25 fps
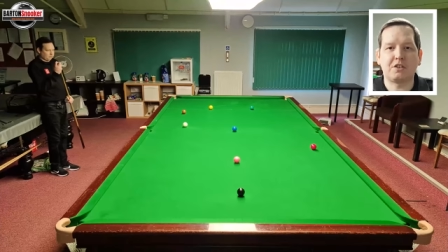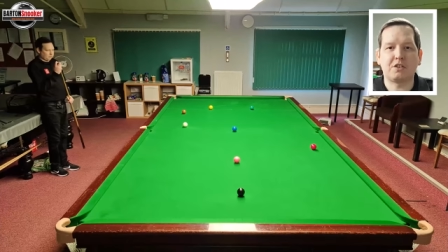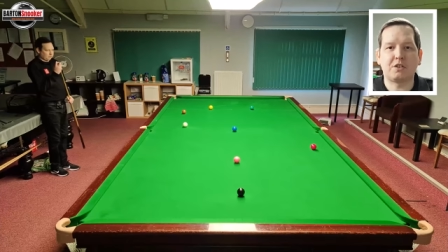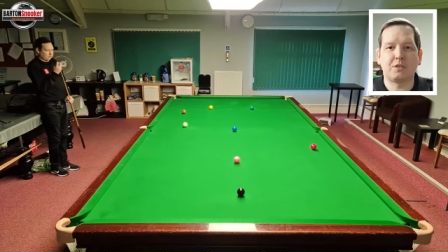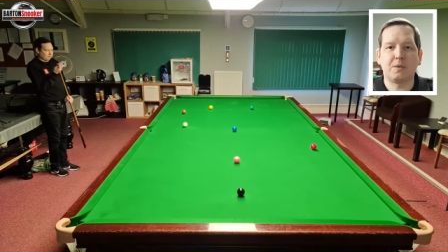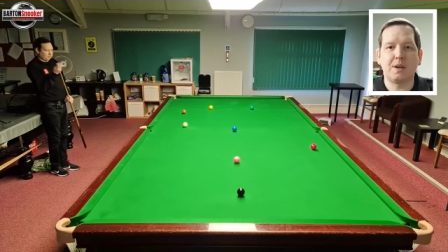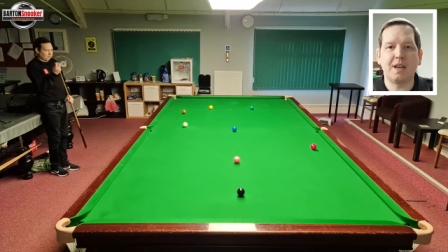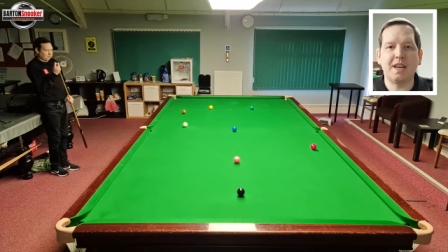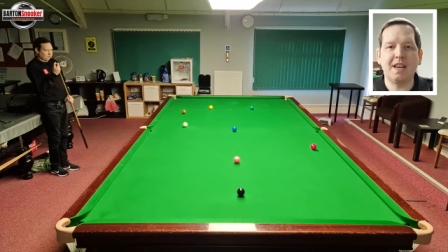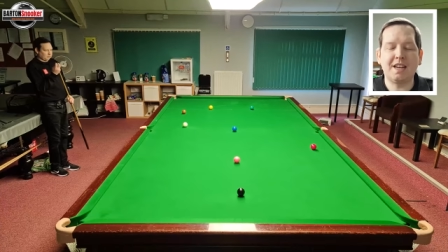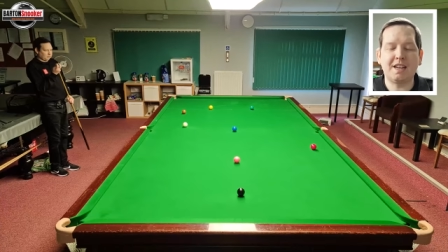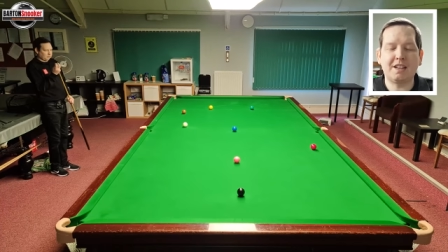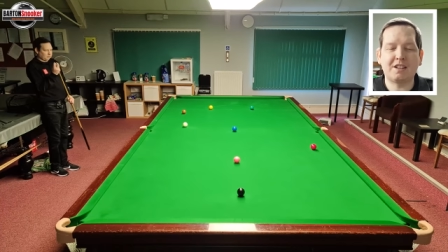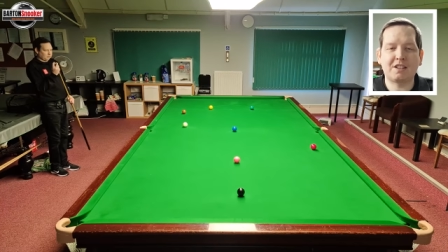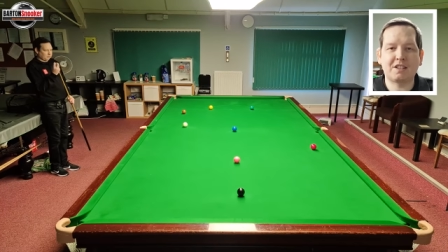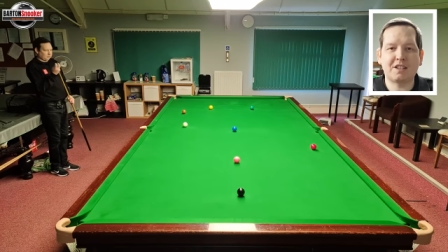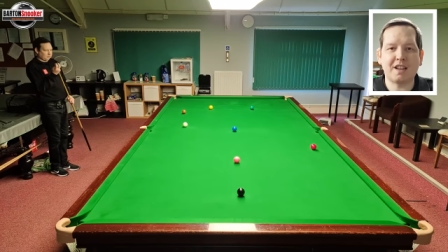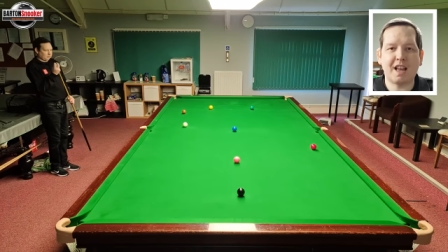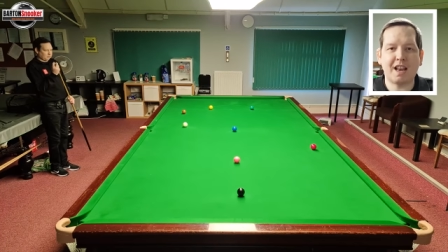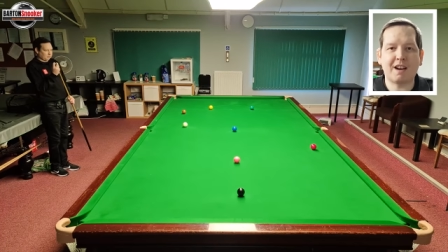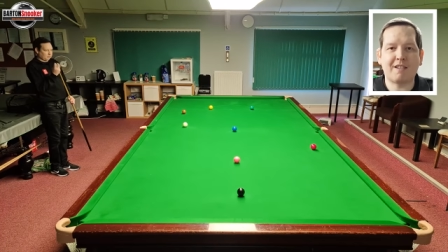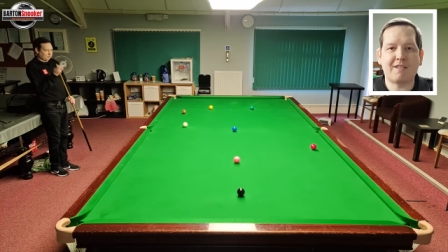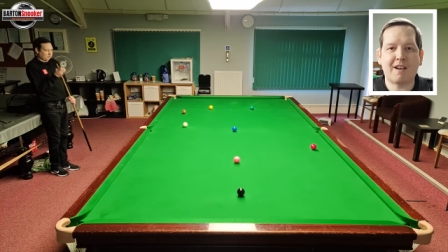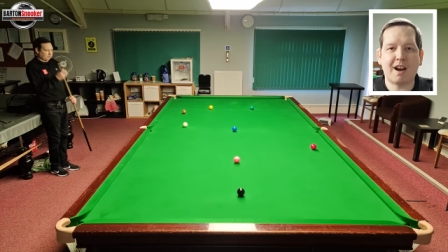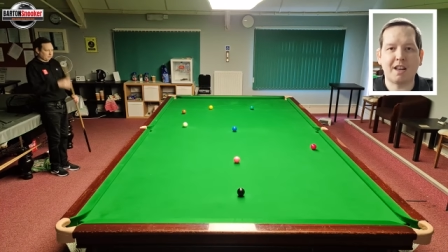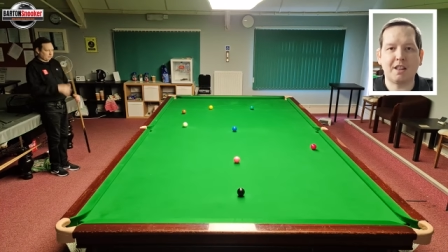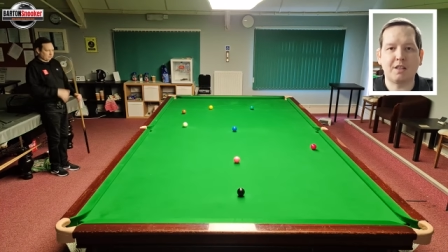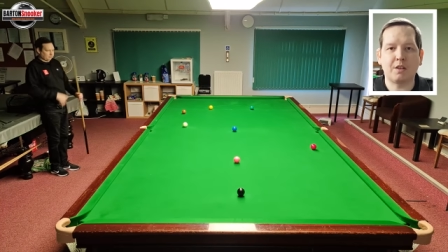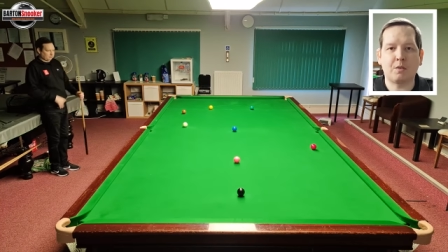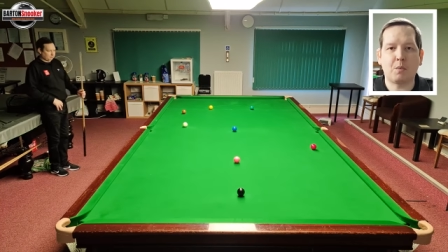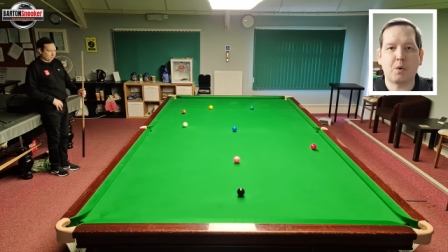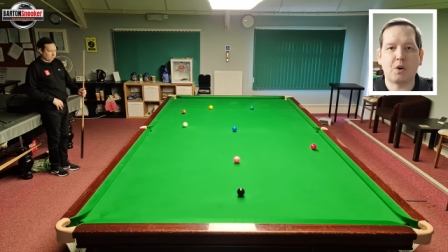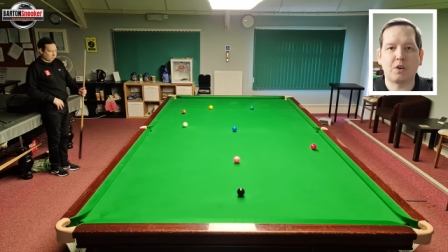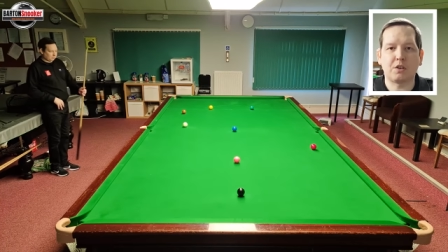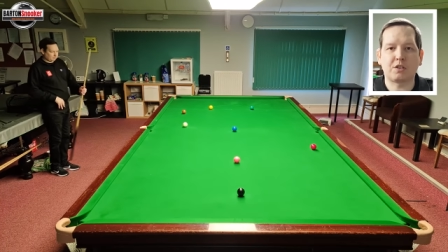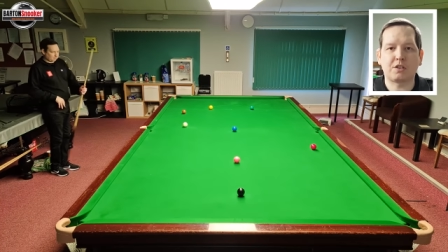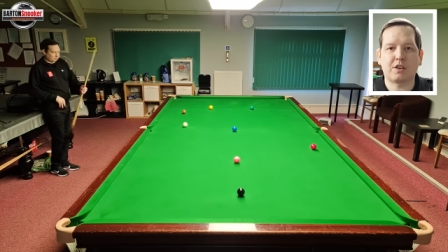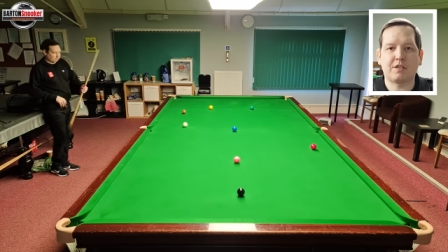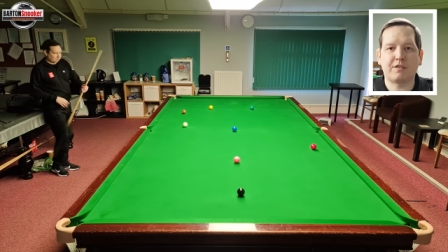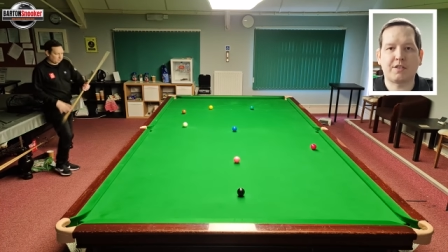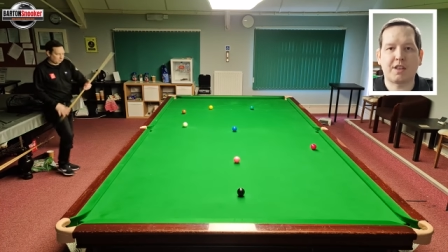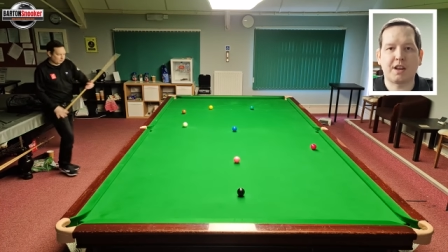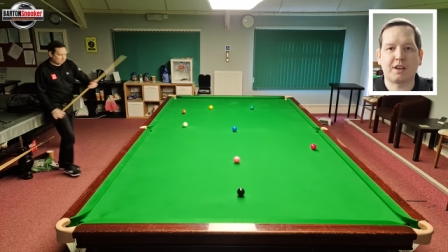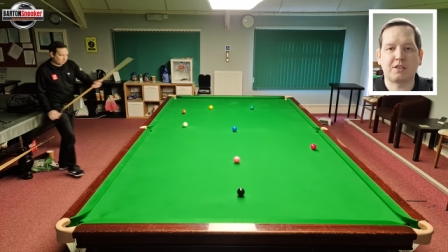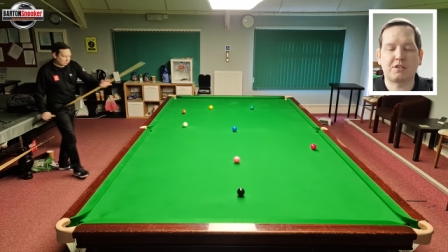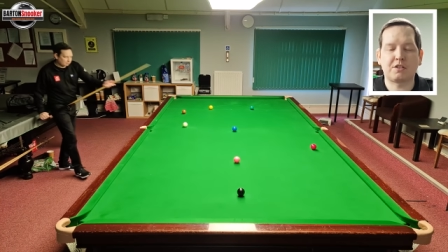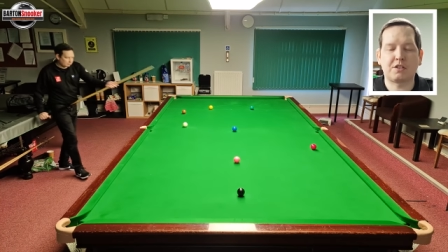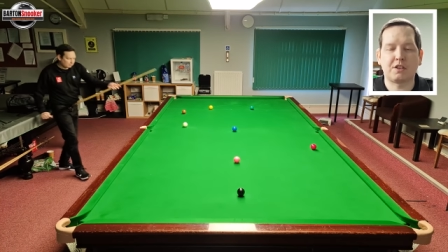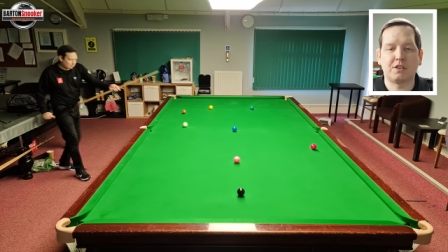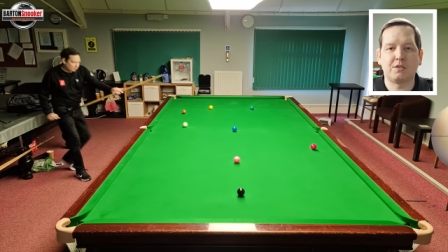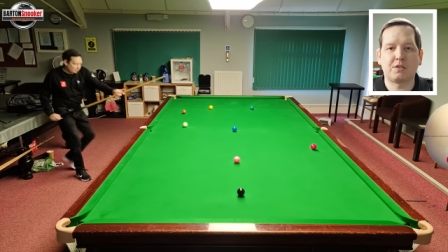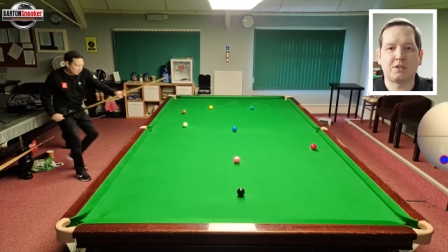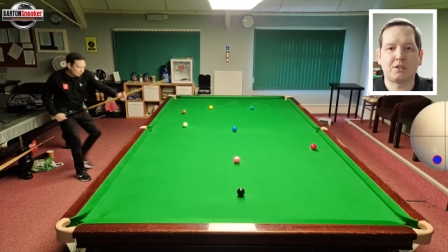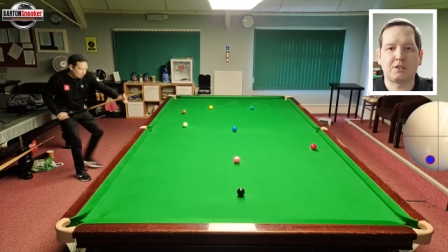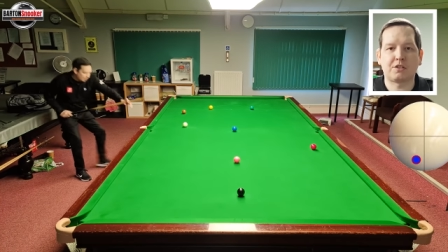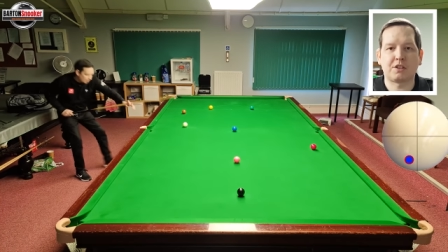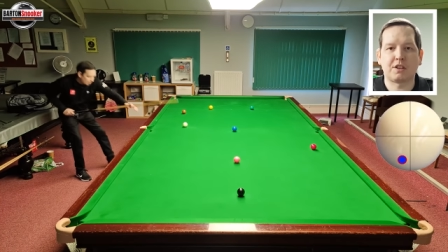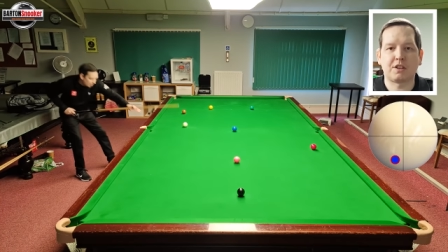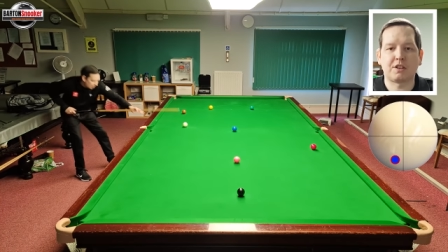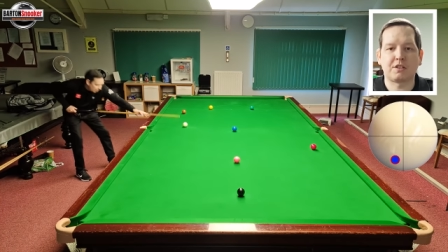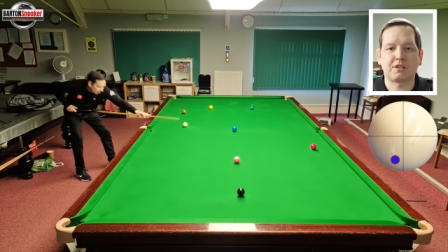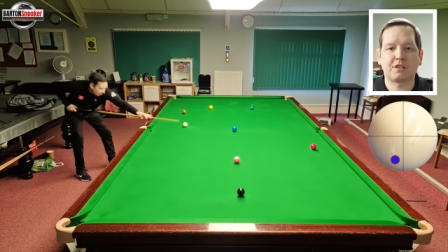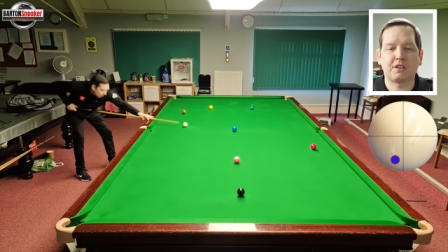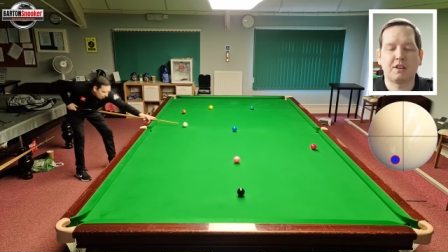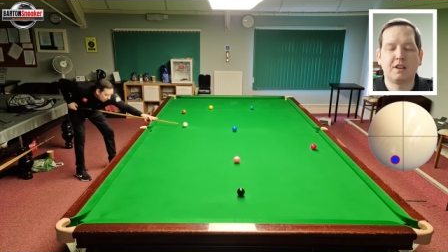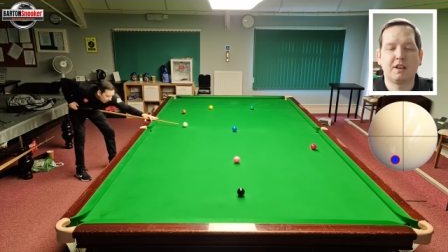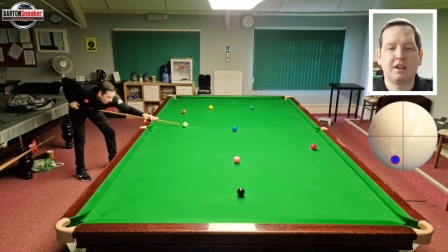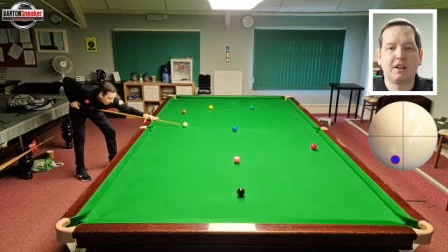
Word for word: to accelerate the white off those 2 cushions.